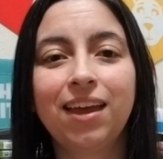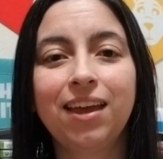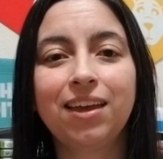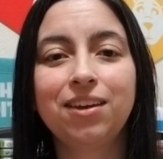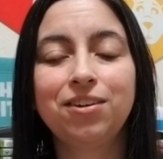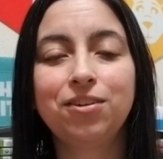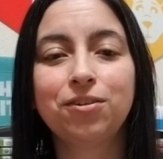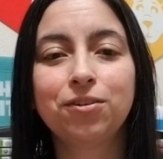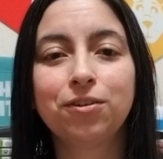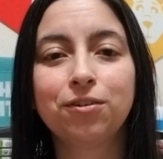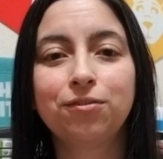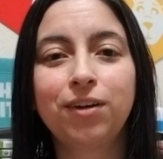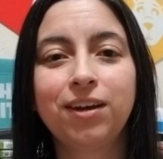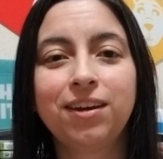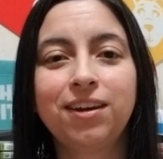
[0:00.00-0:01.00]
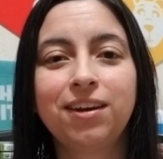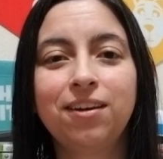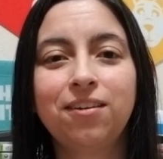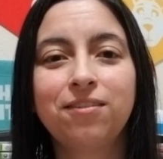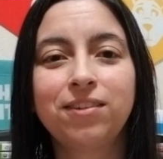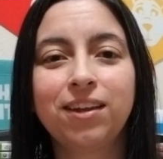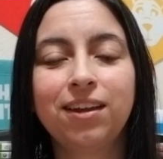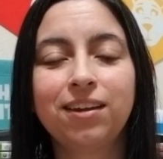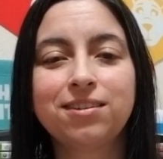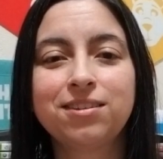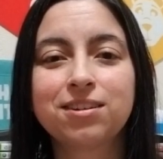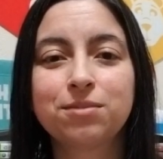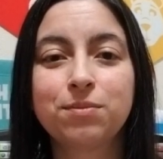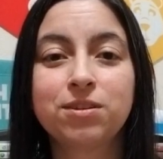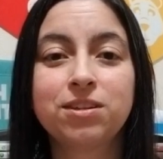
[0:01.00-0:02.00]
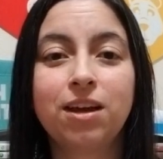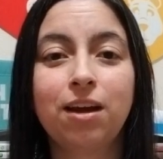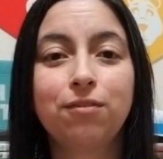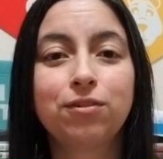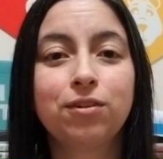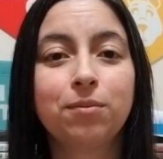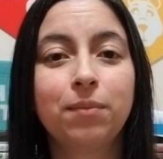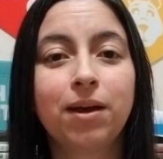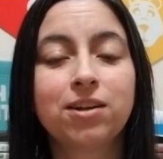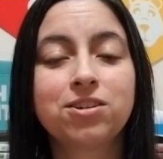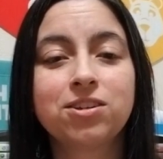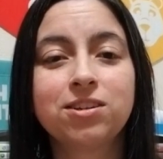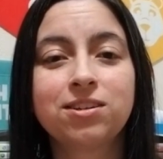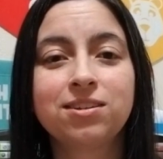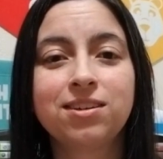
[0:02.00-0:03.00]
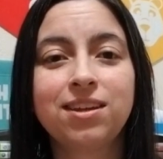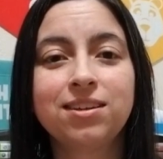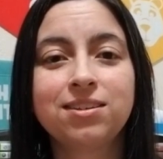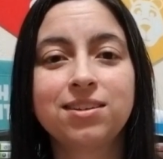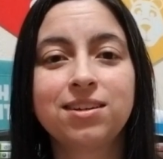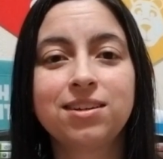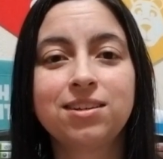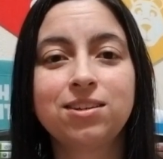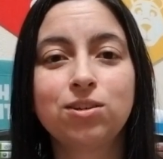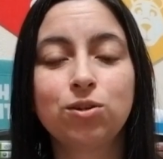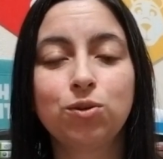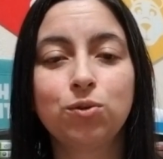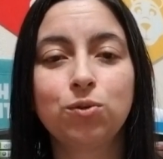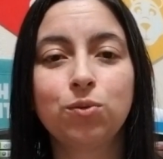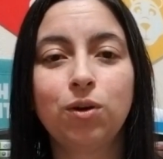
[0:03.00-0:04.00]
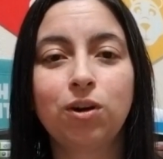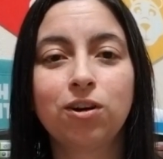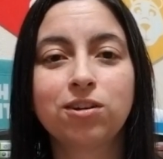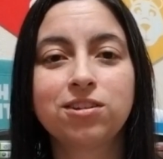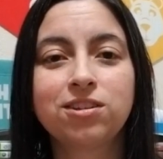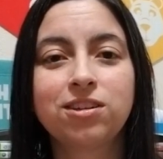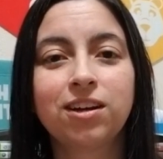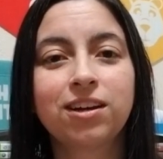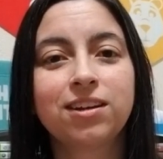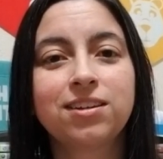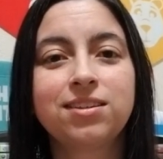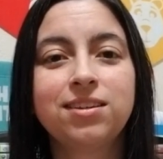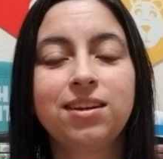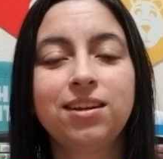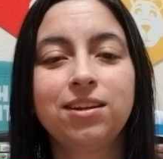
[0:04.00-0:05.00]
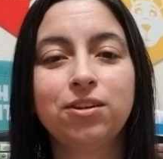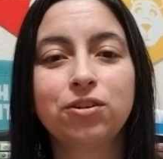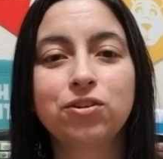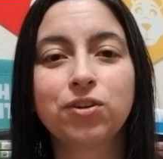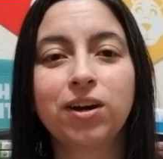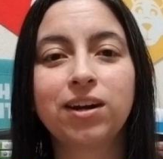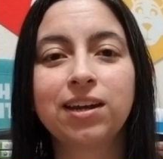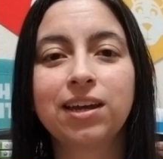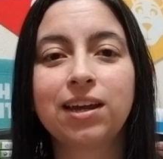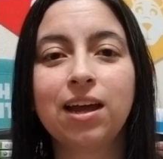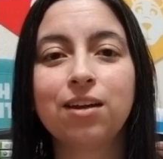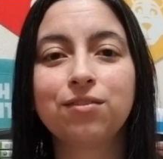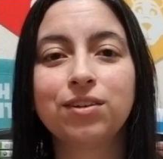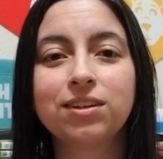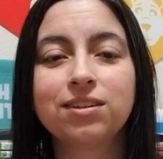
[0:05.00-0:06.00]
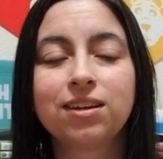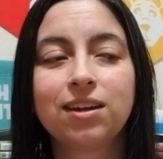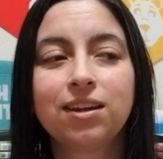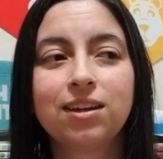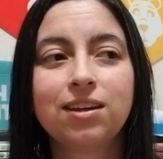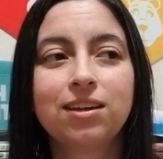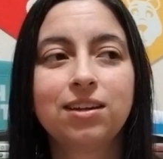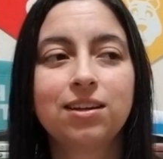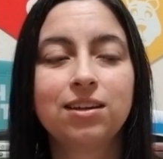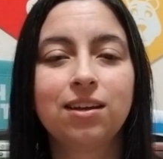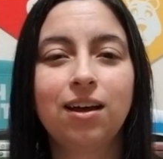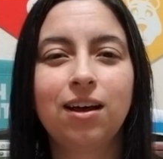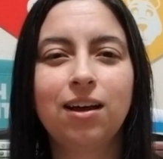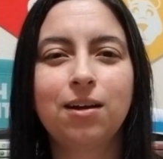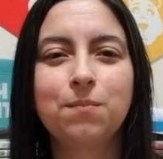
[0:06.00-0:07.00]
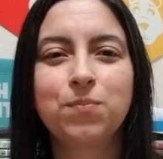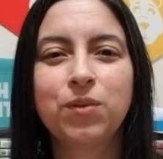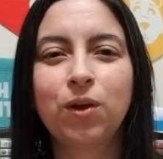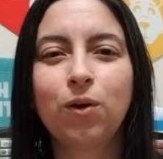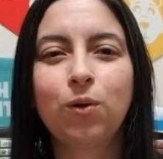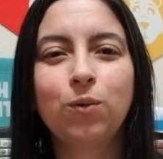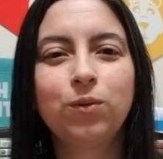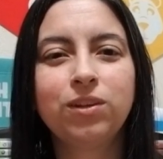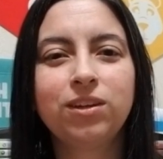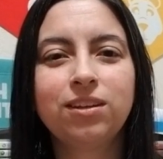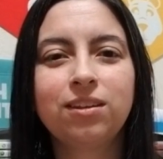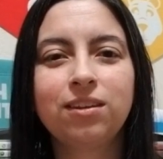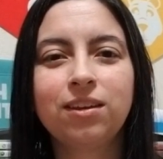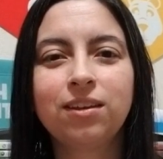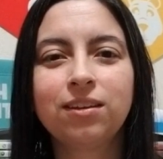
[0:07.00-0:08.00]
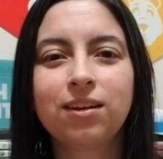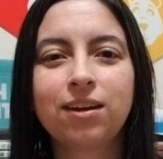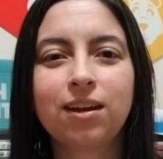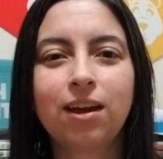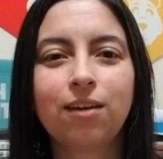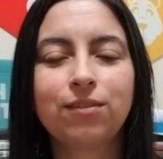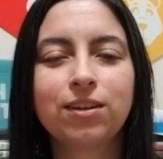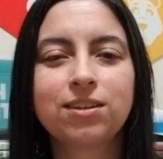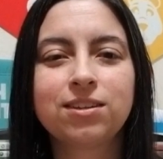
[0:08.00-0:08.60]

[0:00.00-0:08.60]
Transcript: and you're finding out that 6 months after the mansion incident, you are stuck in a city and you're trying to get out of it. The only thing that I have